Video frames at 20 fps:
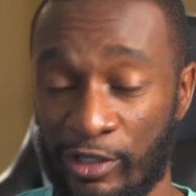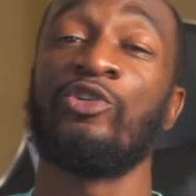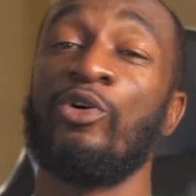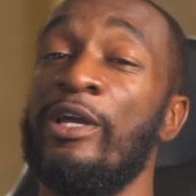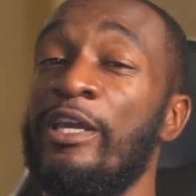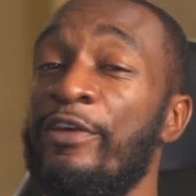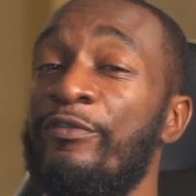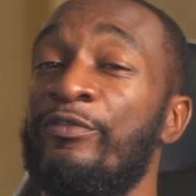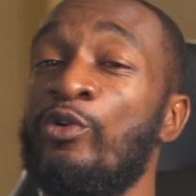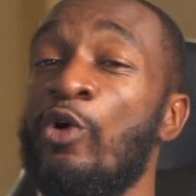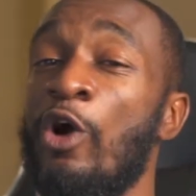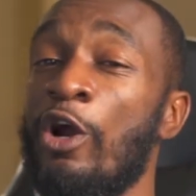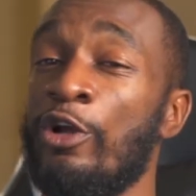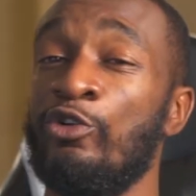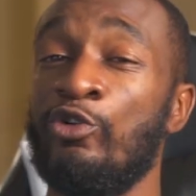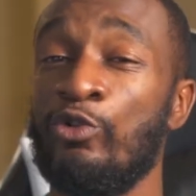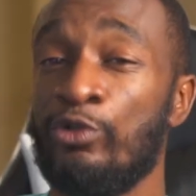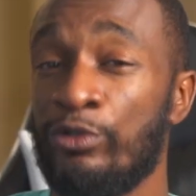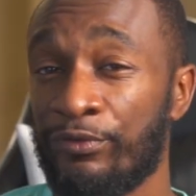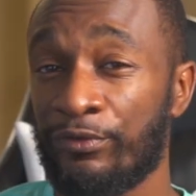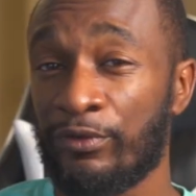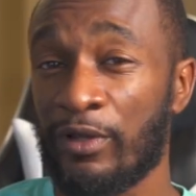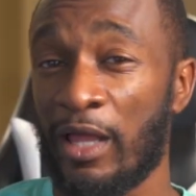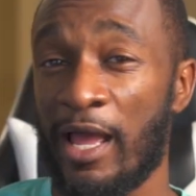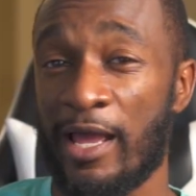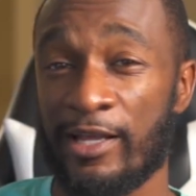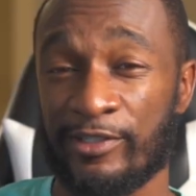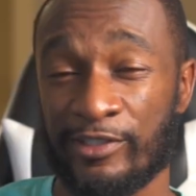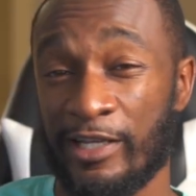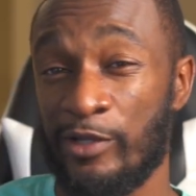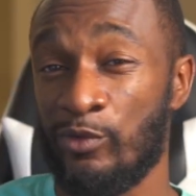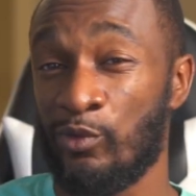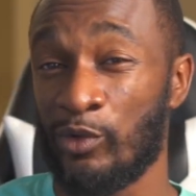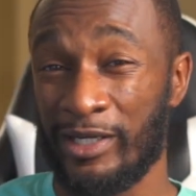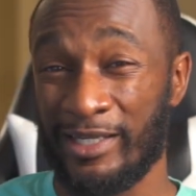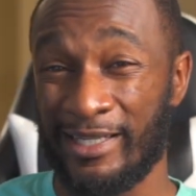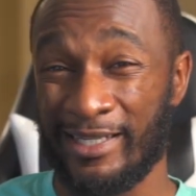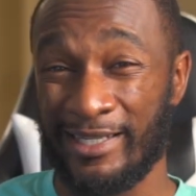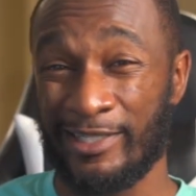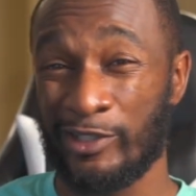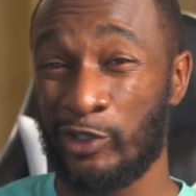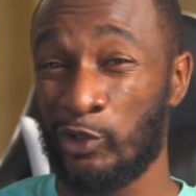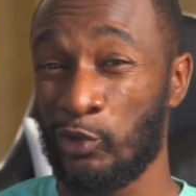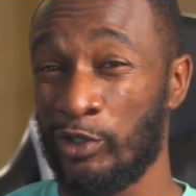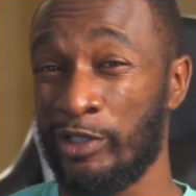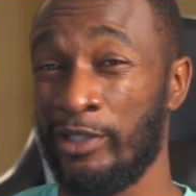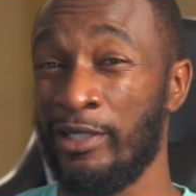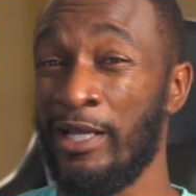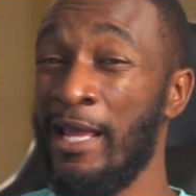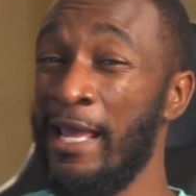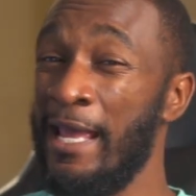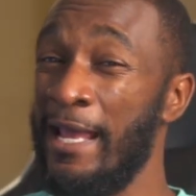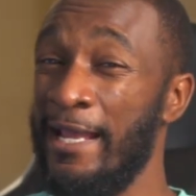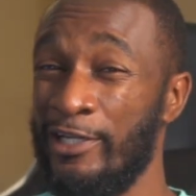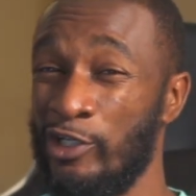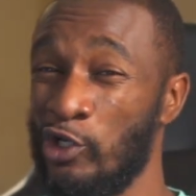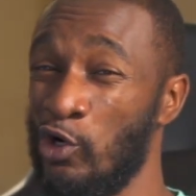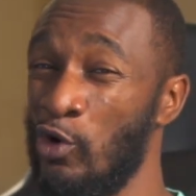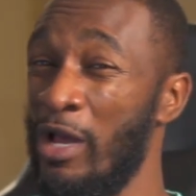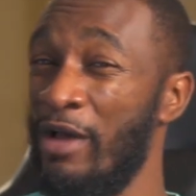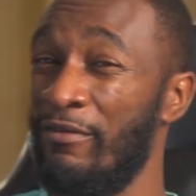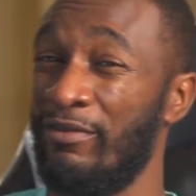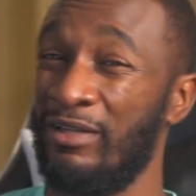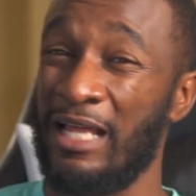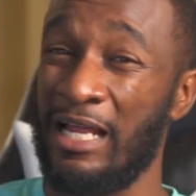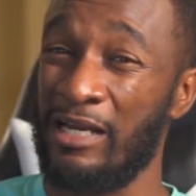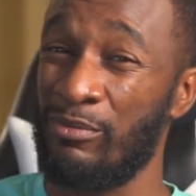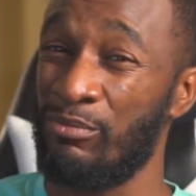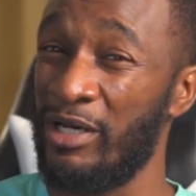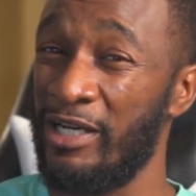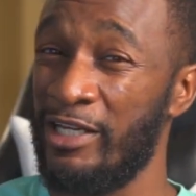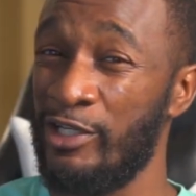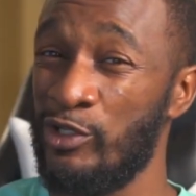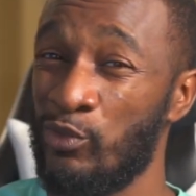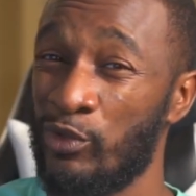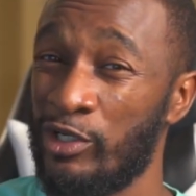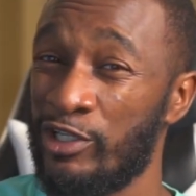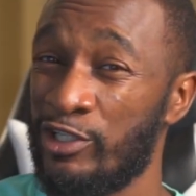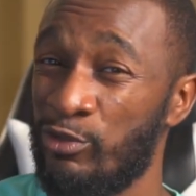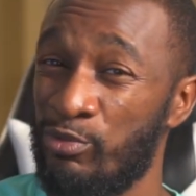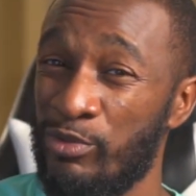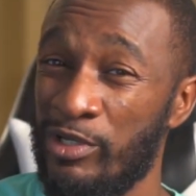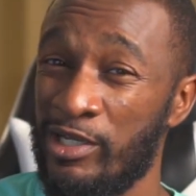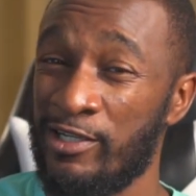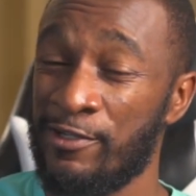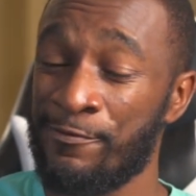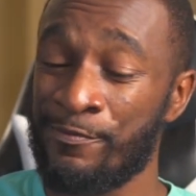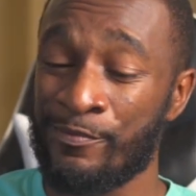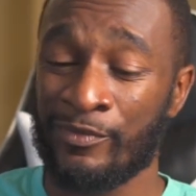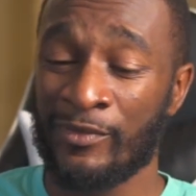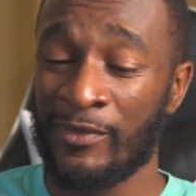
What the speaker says: So if you are new to Flash and you want to get into it and you don't have a lot of money you want to spend,